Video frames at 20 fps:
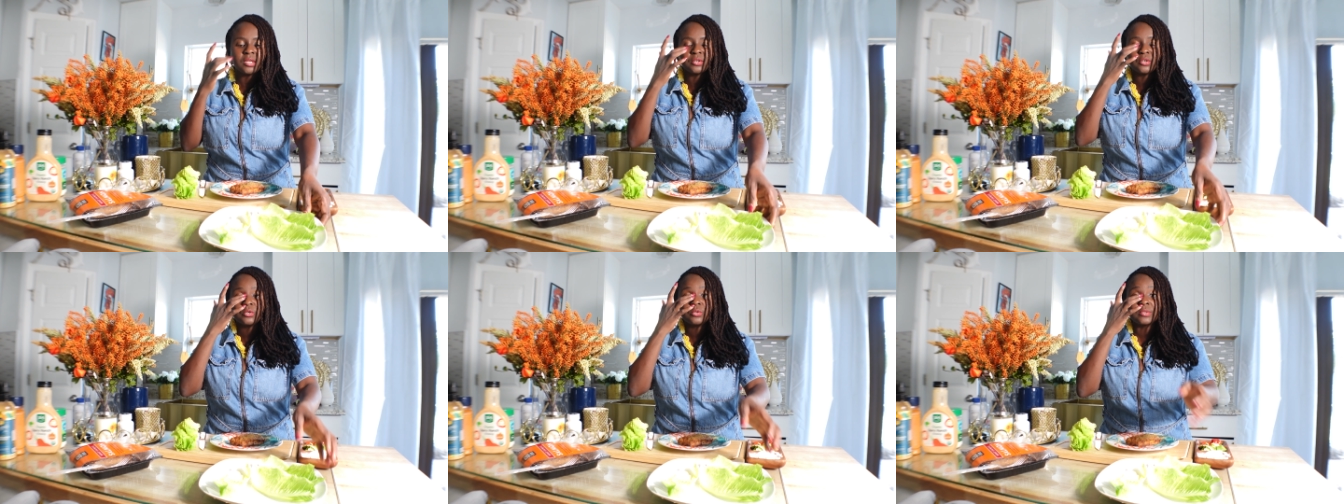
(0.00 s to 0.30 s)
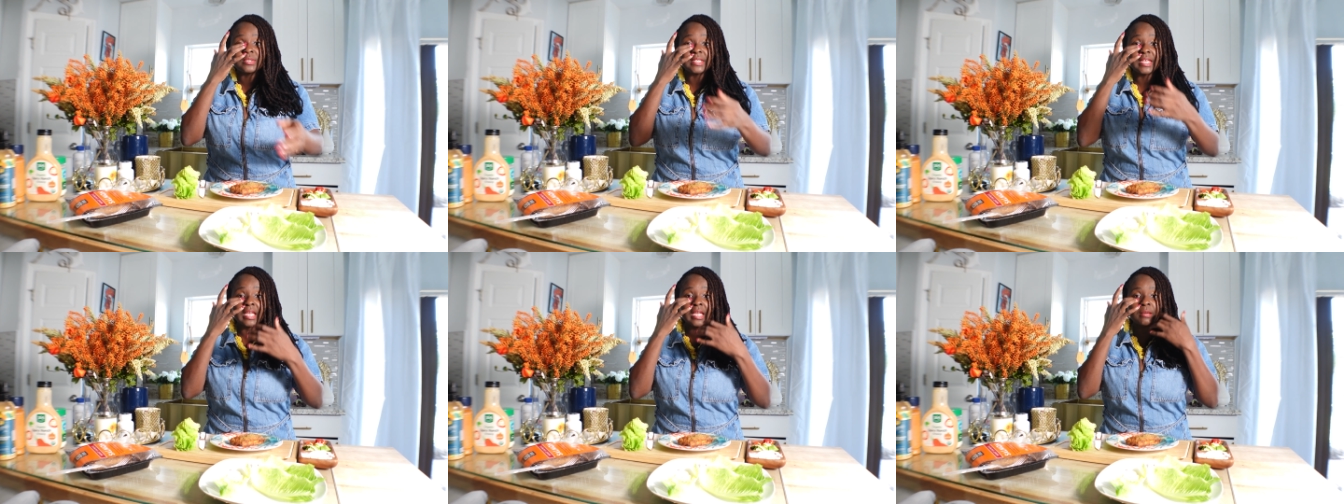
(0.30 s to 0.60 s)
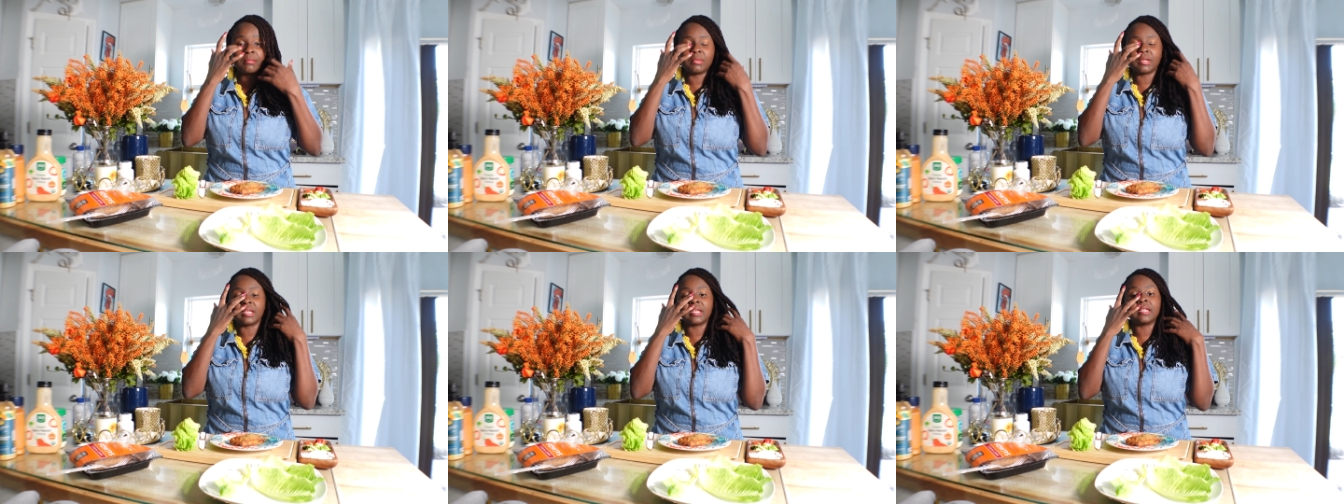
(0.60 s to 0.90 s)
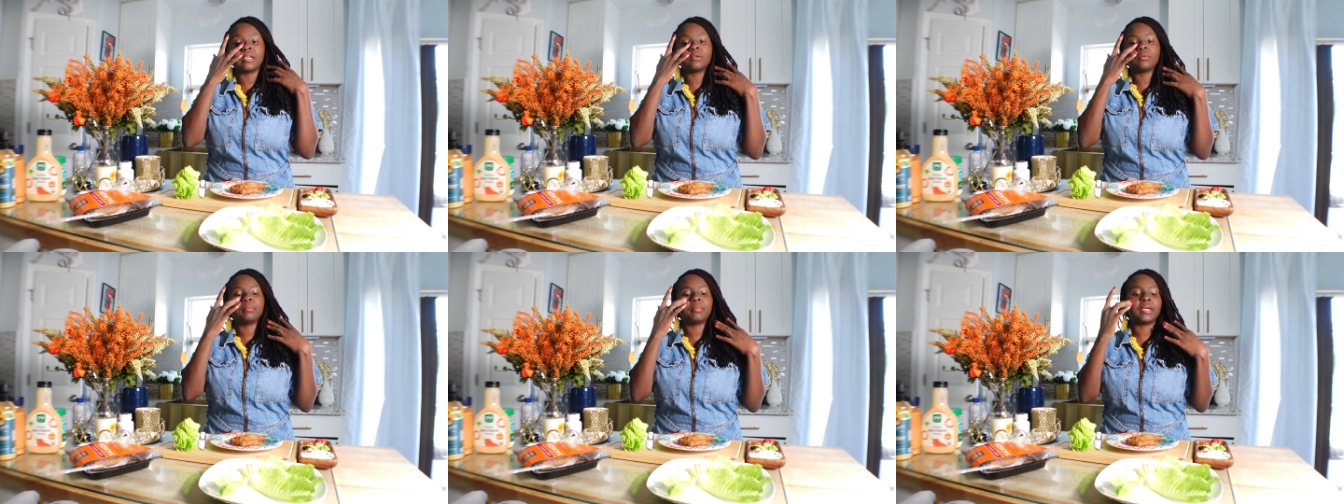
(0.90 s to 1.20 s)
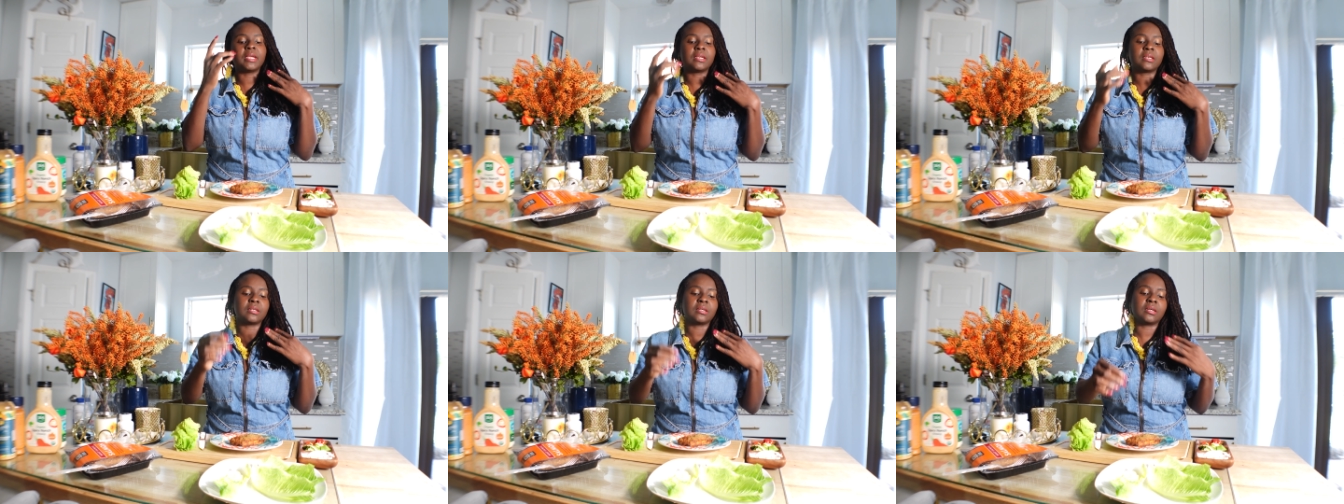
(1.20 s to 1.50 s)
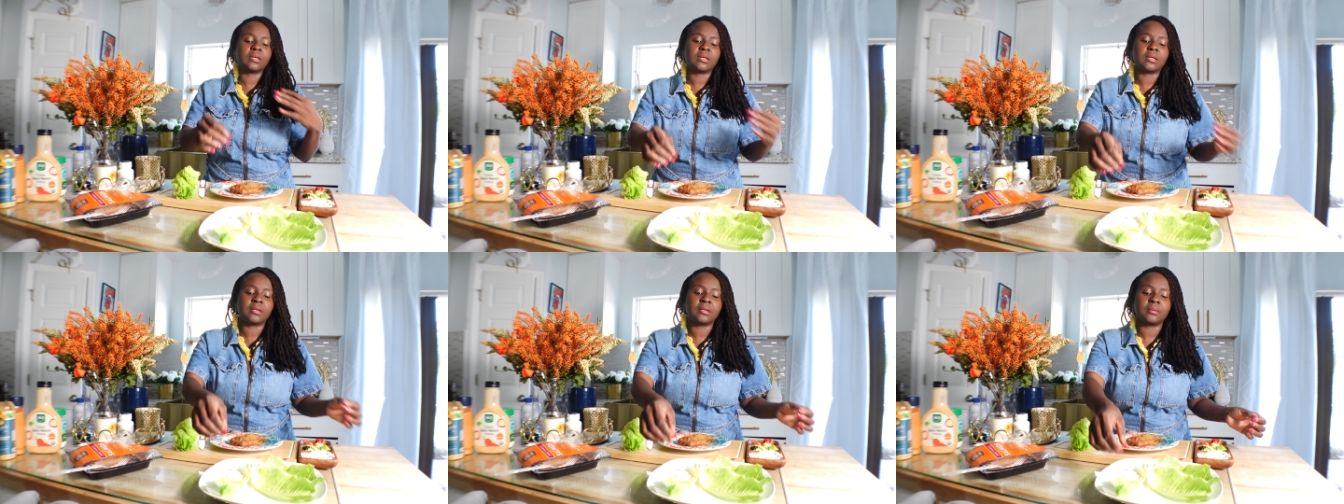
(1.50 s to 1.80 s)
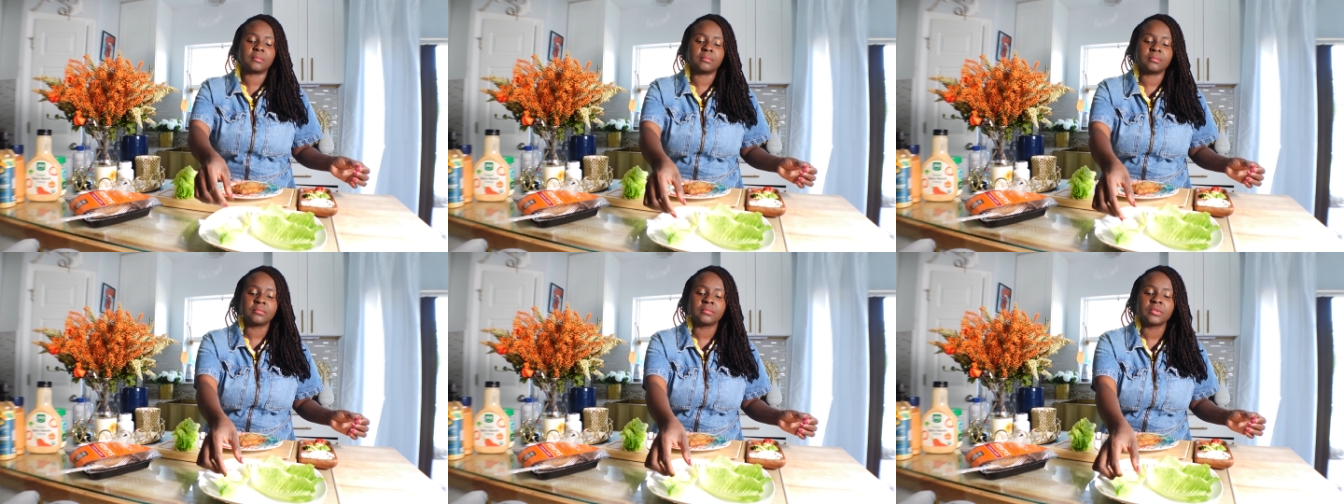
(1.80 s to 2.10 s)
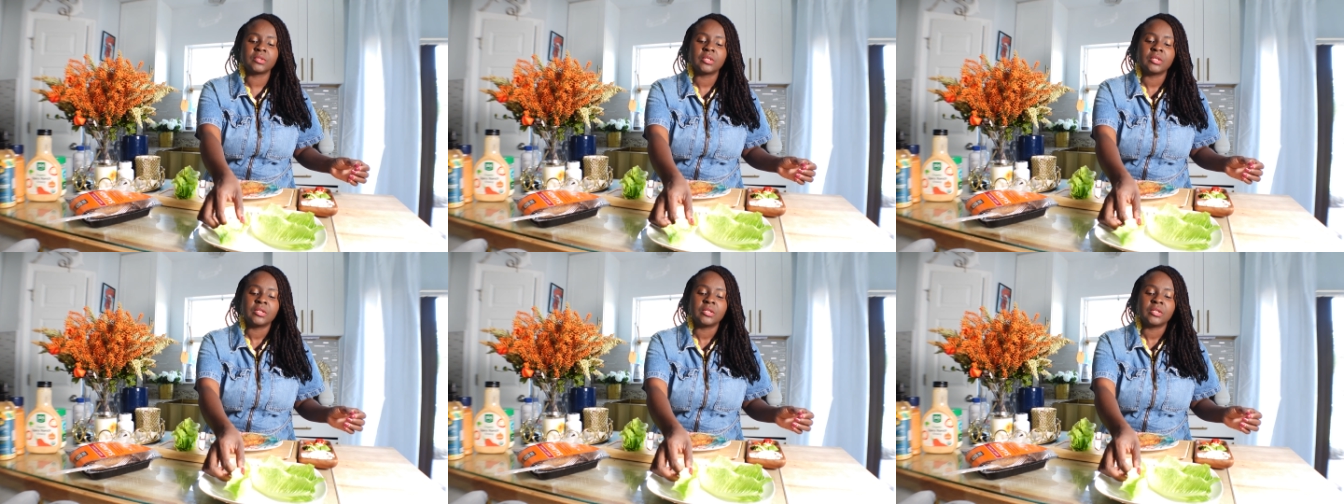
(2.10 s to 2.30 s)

those came a little bit um,